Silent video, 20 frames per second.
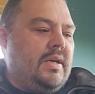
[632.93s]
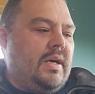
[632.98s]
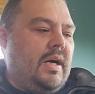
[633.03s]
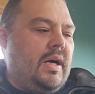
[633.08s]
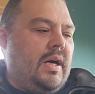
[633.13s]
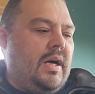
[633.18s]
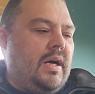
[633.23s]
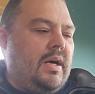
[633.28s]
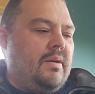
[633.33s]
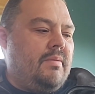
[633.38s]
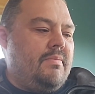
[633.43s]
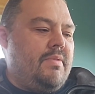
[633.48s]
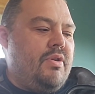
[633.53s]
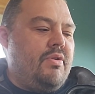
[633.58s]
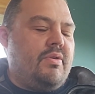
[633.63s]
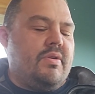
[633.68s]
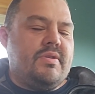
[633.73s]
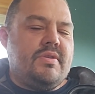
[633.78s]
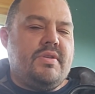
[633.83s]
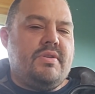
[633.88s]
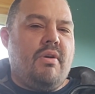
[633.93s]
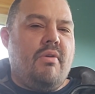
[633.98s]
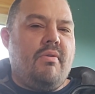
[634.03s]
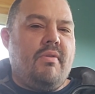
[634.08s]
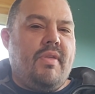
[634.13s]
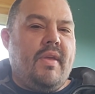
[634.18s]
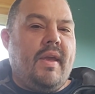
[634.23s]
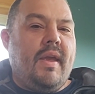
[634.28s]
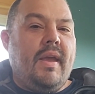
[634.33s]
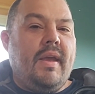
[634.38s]
you can
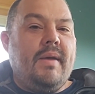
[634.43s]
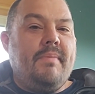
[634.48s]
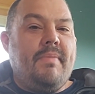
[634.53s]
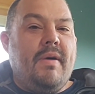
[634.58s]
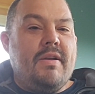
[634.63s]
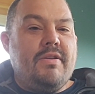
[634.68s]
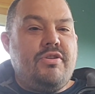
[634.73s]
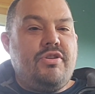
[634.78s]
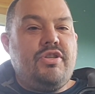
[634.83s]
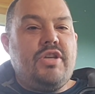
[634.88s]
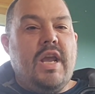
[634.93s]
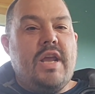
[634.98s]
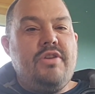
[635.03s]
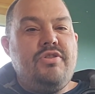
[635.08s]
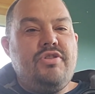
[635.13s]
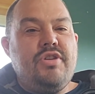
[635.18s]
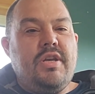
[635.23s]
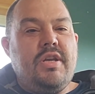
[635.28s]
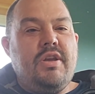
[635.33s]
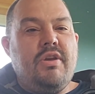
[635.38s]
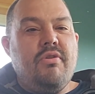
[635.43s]
start thinking about changing